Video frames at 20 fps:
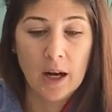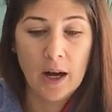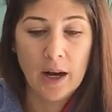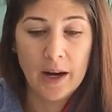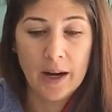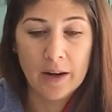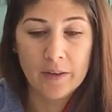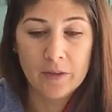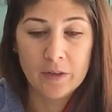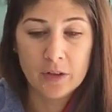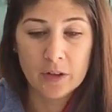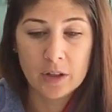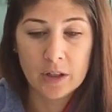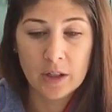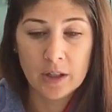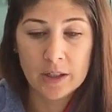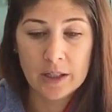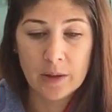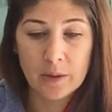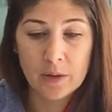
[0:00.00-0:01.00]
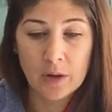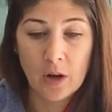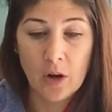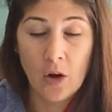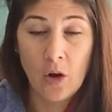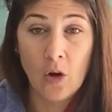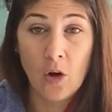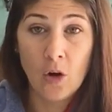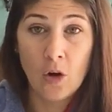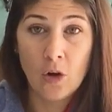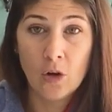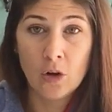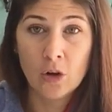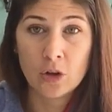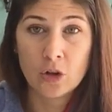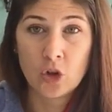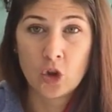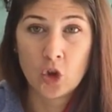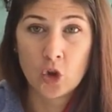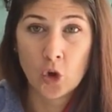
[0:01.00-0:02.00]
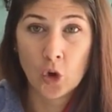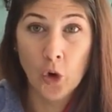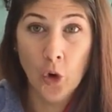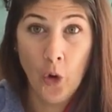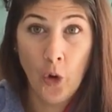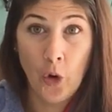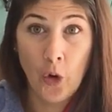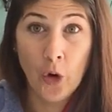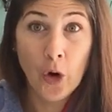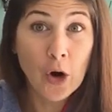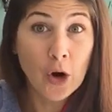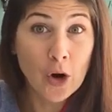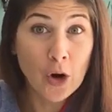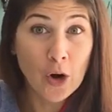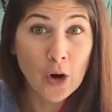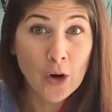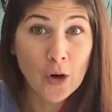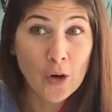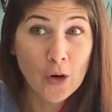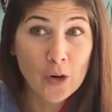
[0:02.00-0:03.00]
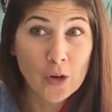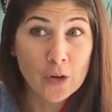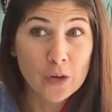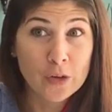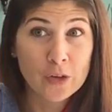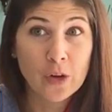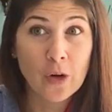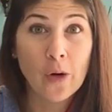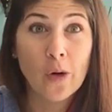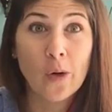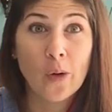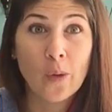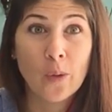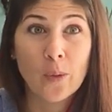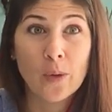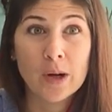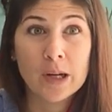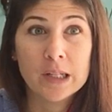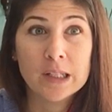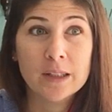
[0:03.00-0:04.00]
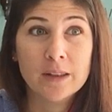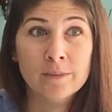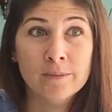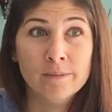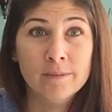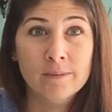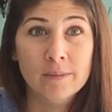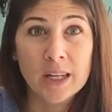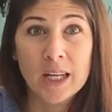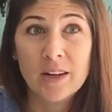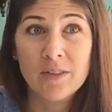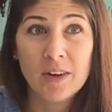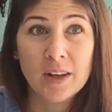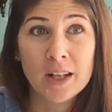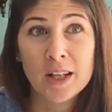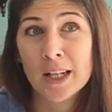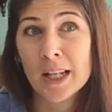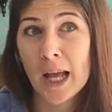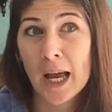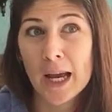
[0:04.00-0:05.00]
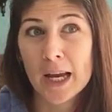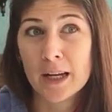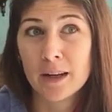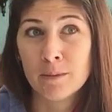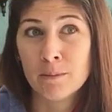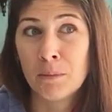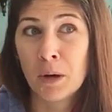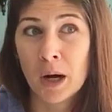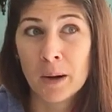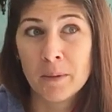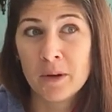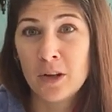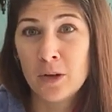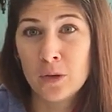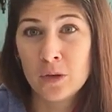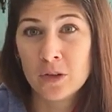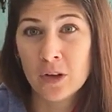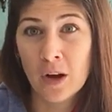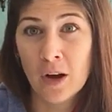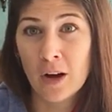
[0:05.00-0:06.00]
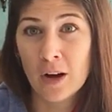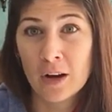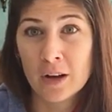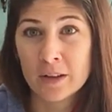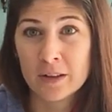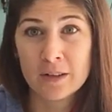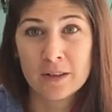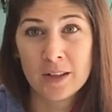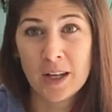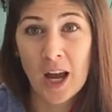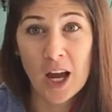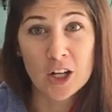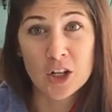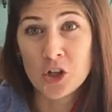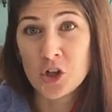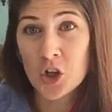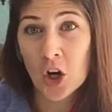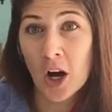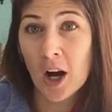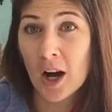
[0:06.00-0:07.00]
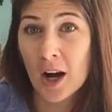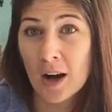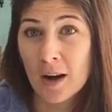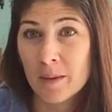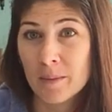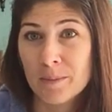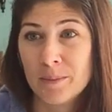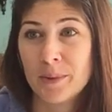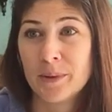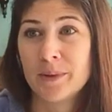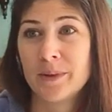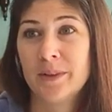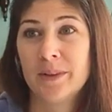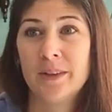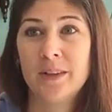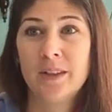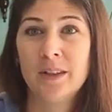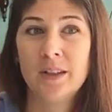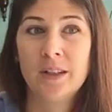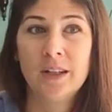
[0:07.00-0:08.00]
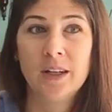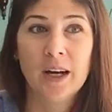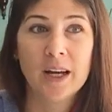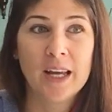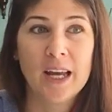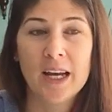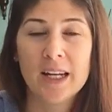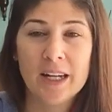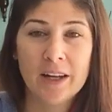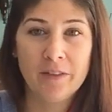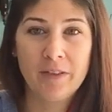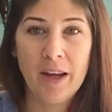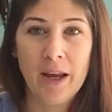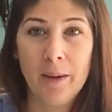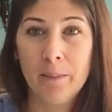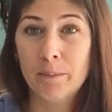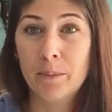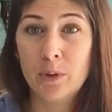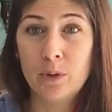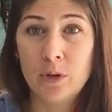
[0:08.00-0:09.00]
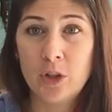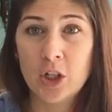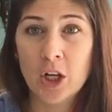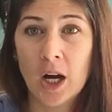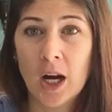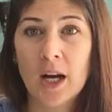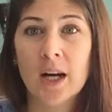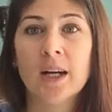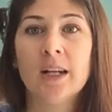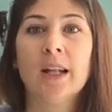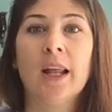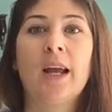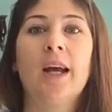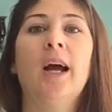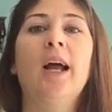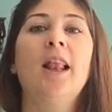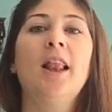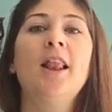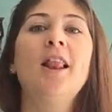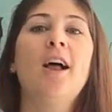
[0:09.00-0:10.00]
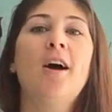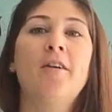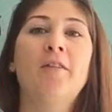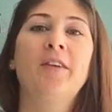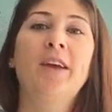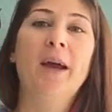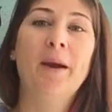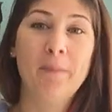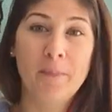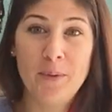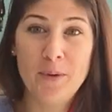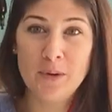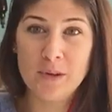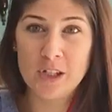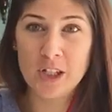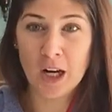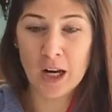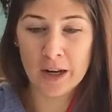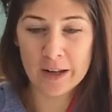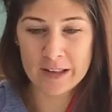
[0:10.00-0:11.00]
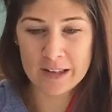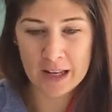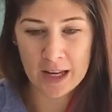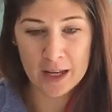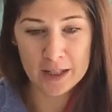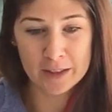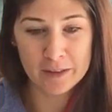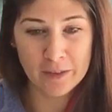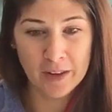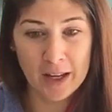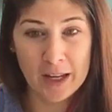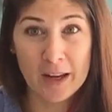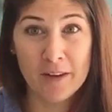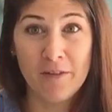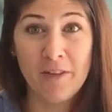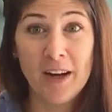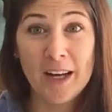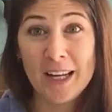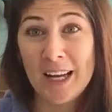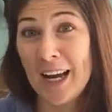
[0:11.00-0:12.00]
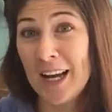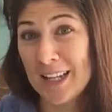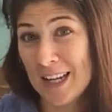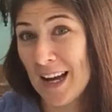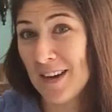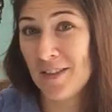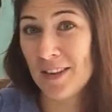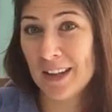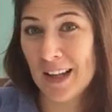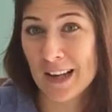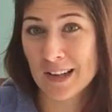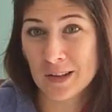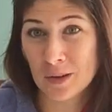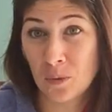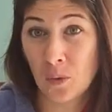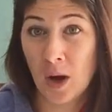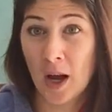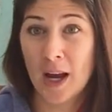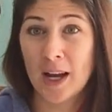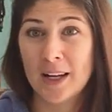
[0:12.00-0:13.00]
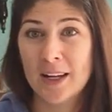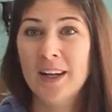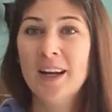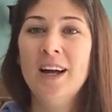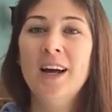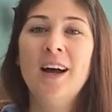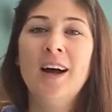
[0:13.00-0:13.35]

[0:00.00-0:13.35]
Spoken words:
I have to cut out all sugar. So even like barbecue sauce, ketchup. I can't have kombucha. I love kombucha. It's kind of like, if I can't have a glass of wine